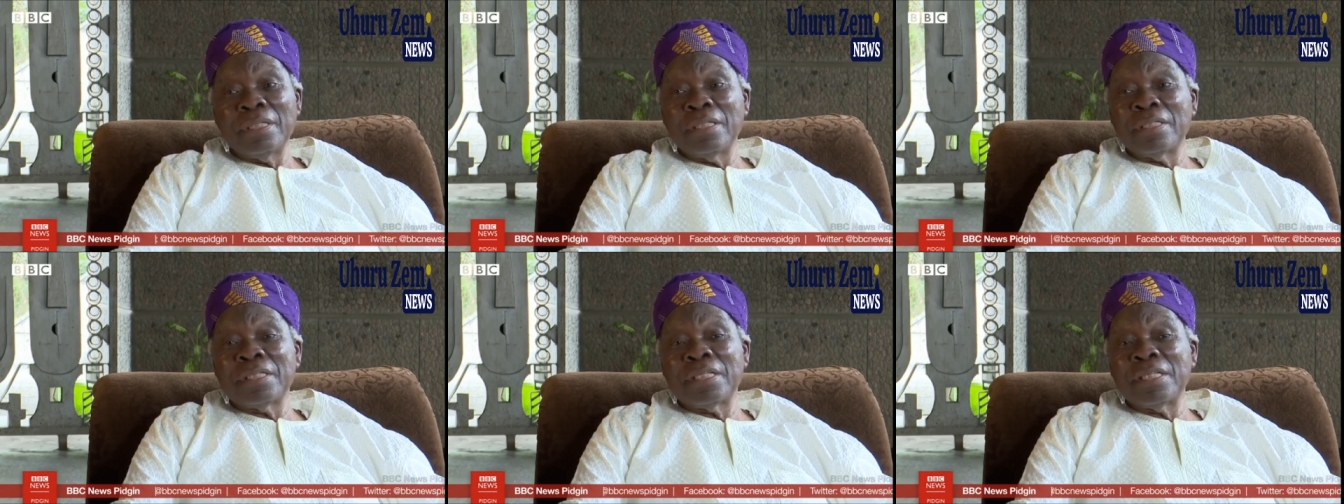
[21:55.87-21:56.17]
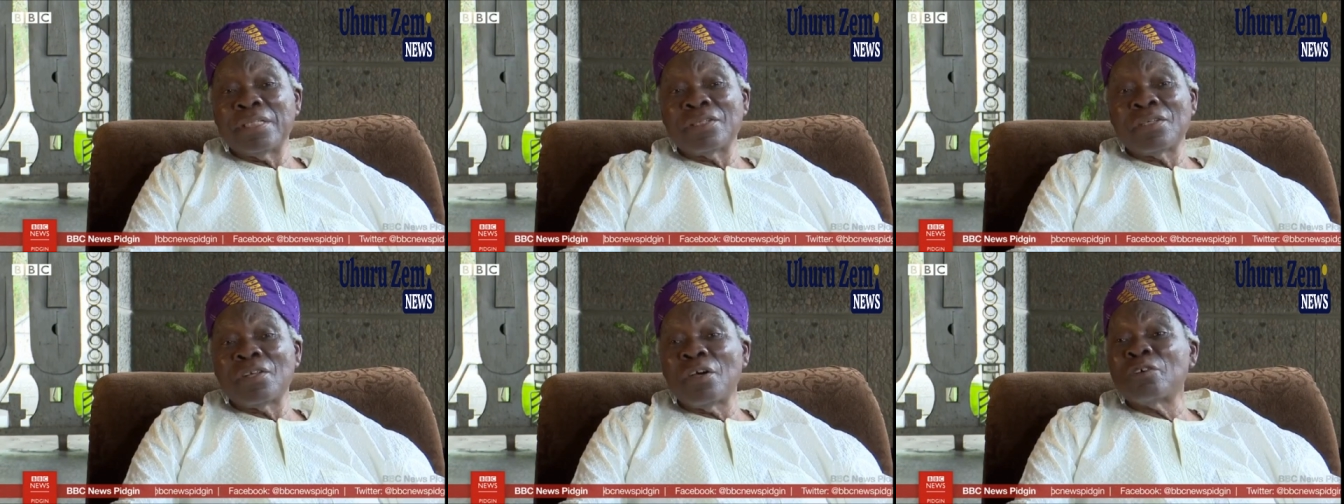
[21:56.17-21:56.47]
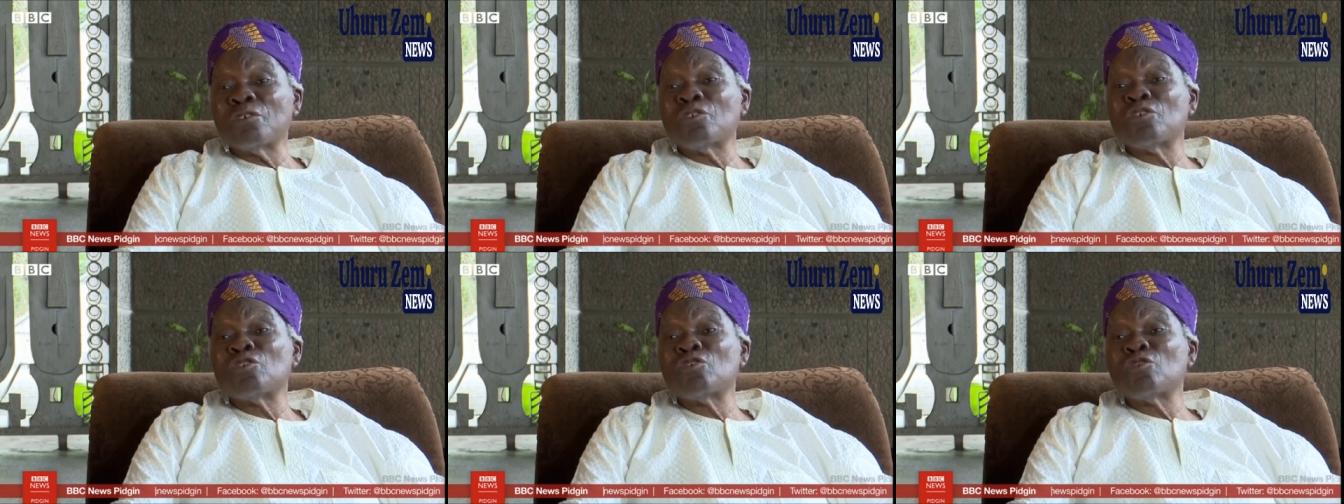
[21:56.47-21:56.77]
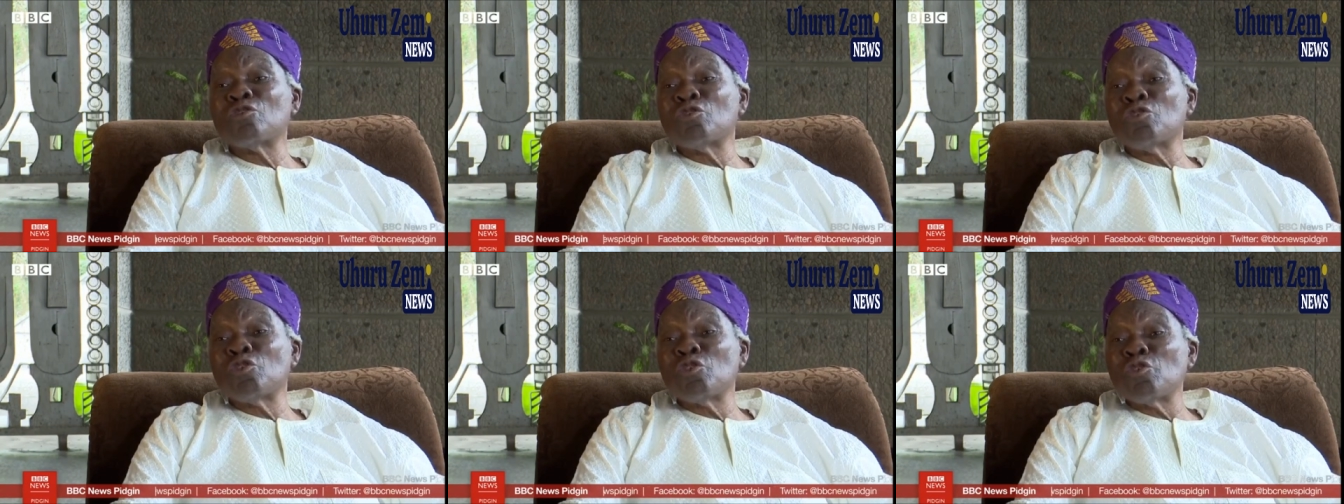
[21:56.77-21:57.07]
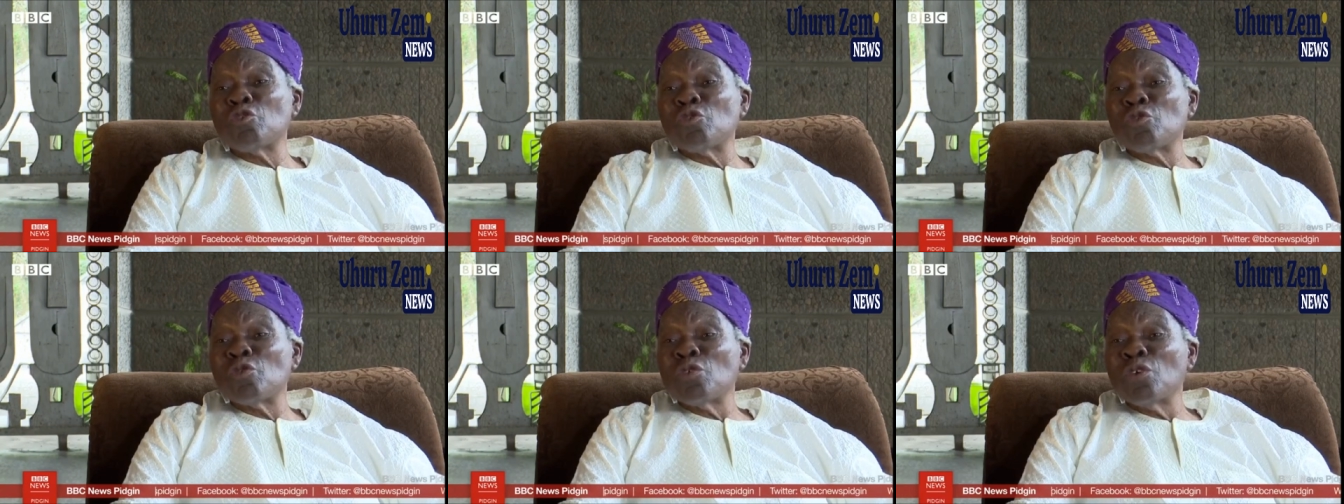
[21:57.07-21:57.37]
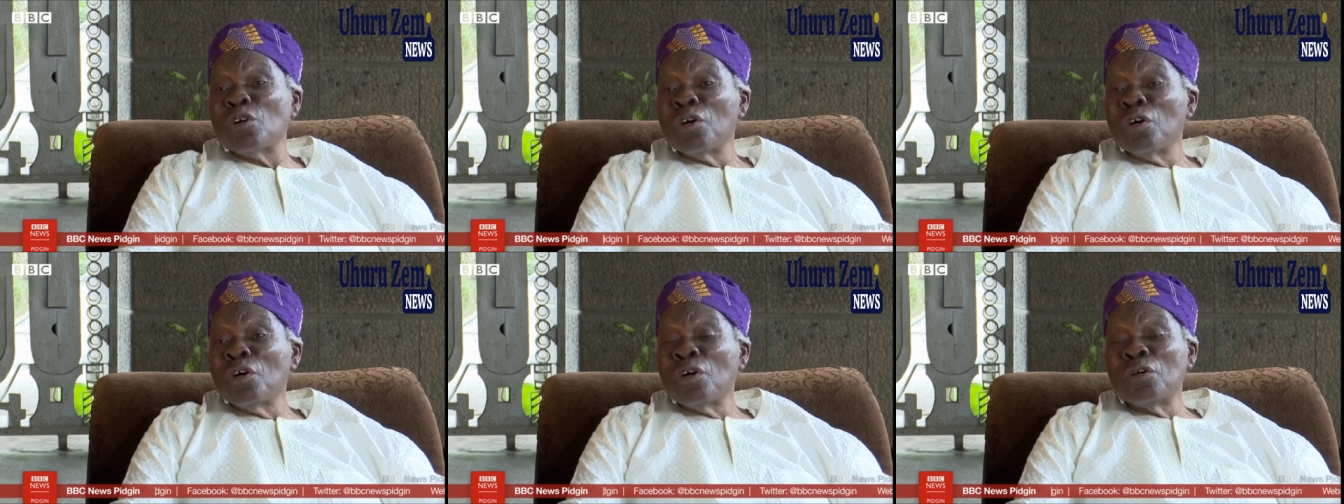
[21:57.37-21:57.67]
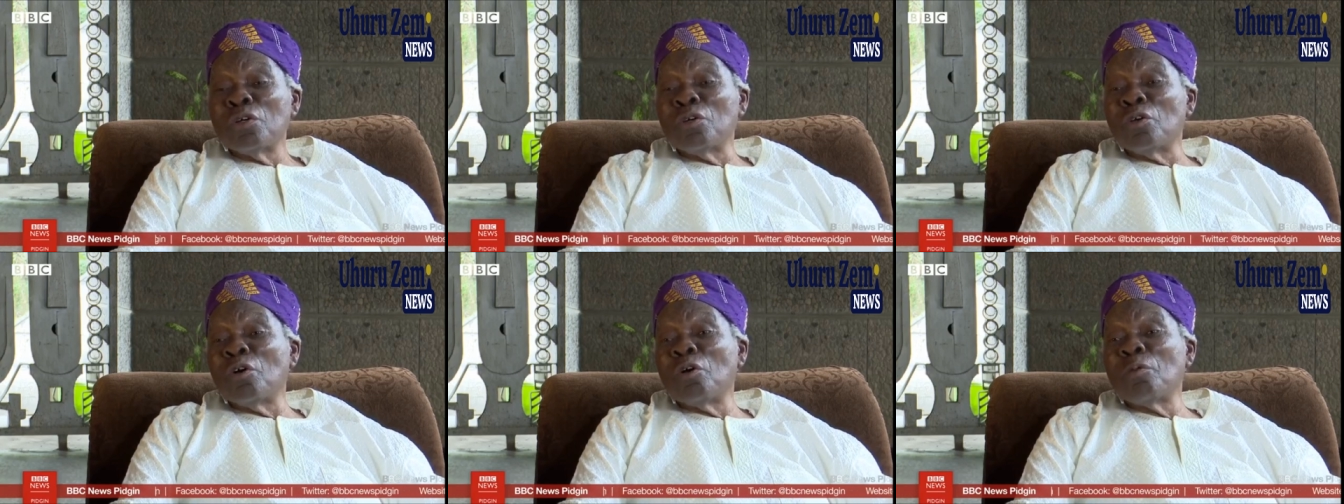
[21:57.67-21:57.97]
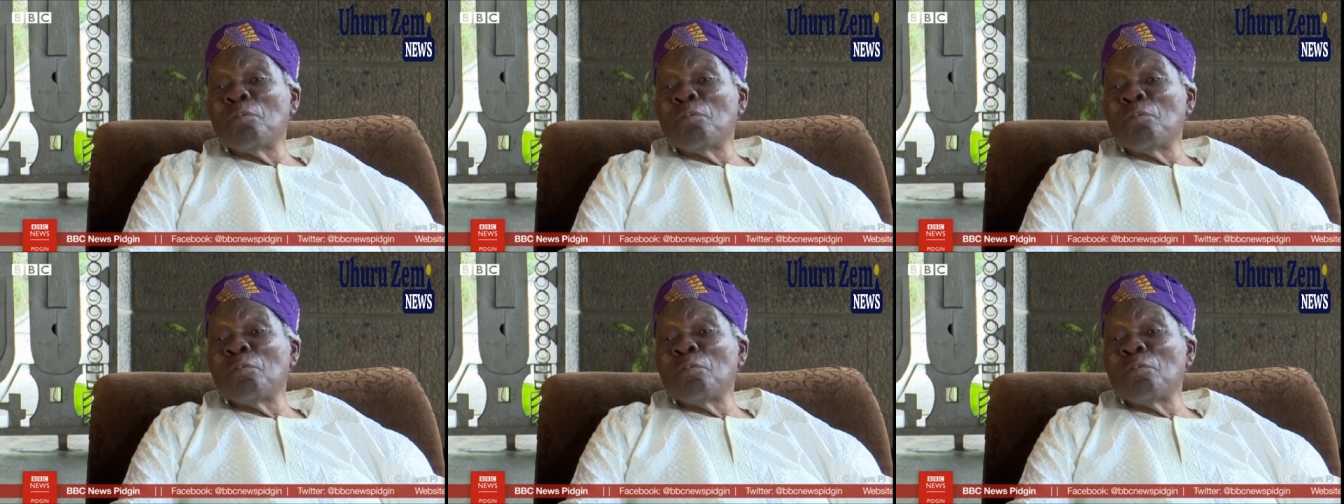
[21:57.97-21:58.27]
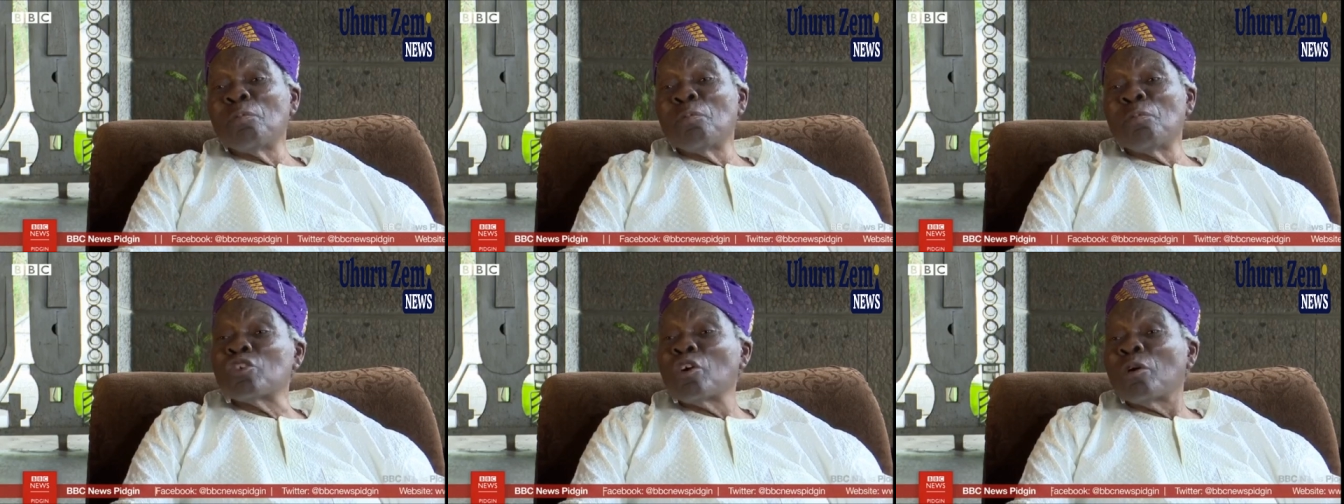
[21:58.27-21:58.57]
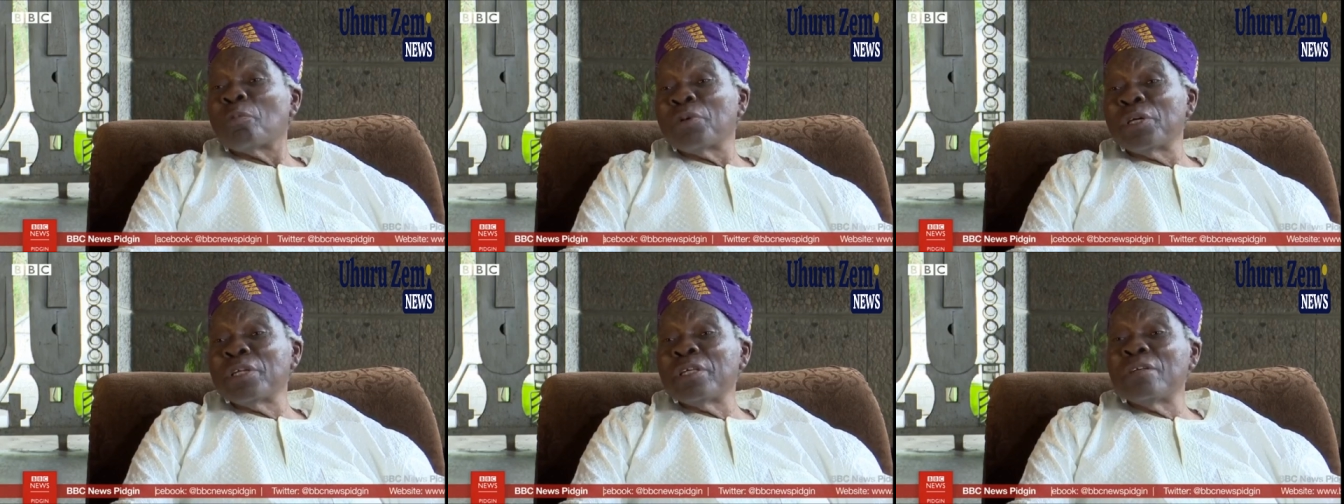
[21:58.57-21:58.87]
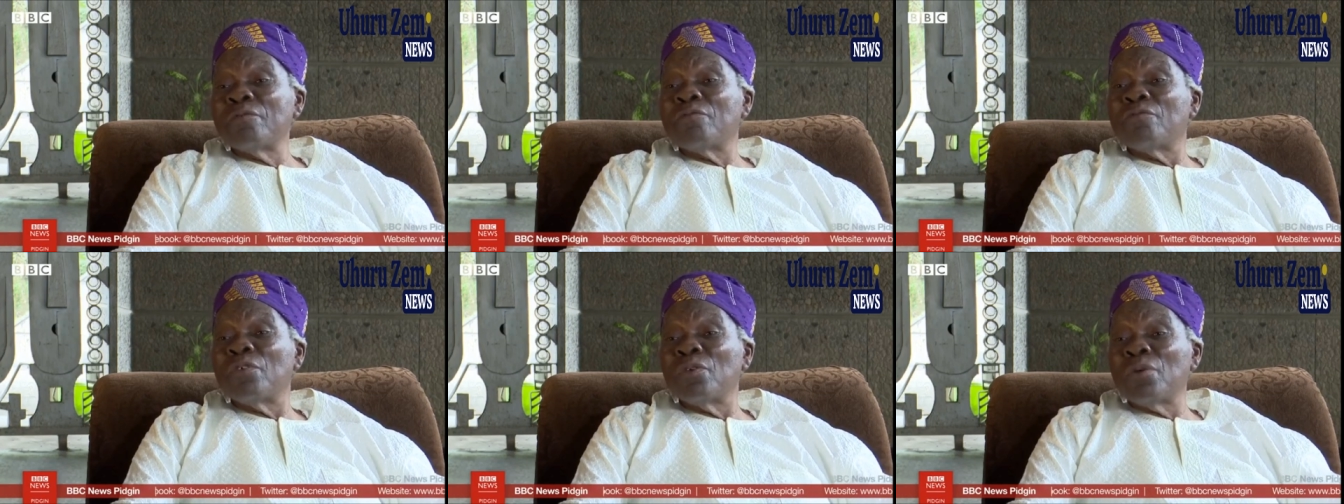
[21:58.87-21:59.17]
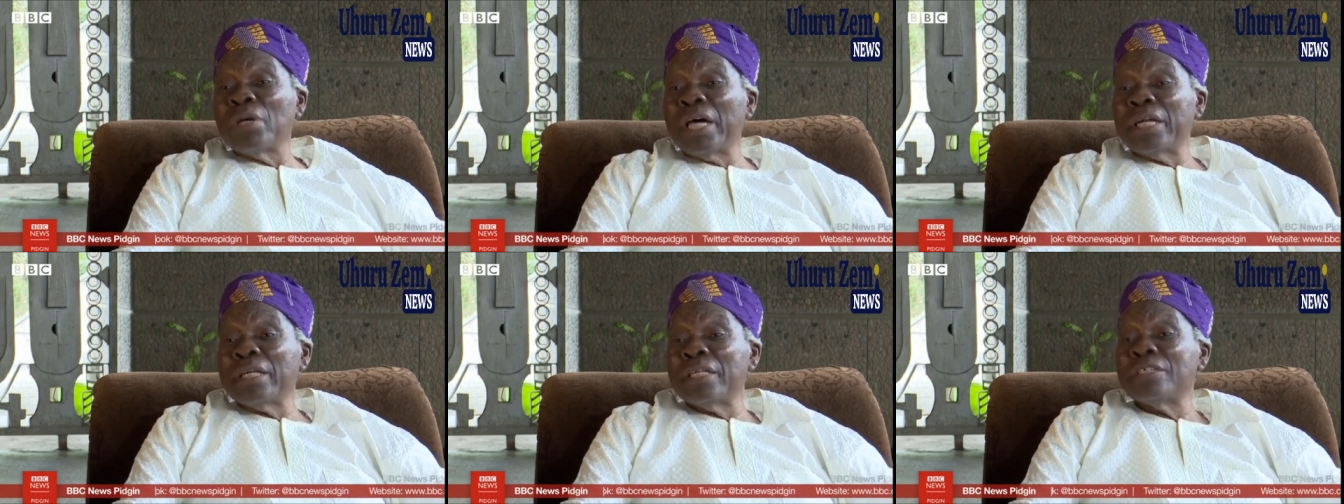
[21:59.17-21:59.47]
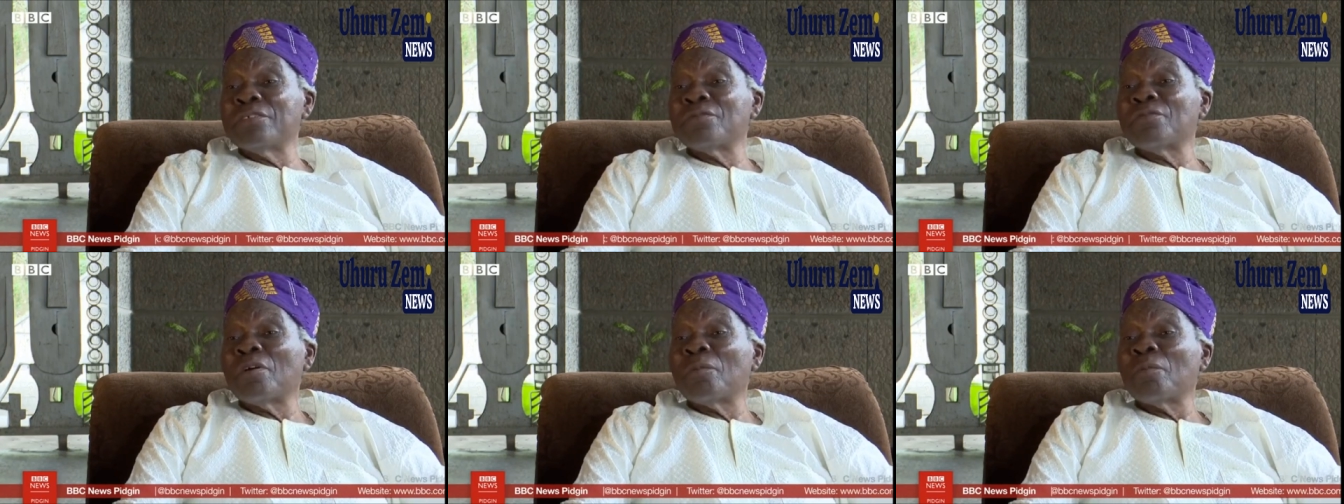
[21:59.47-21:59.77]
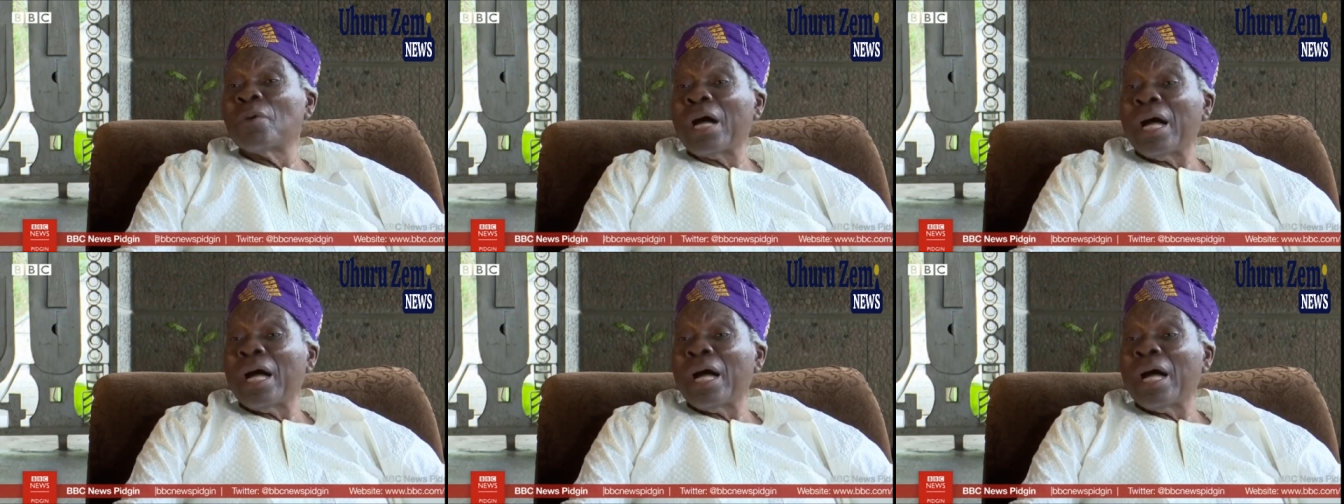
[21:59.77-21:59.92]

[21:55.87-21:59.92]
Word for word: It is not true. Nobody is stopping the Fulanis from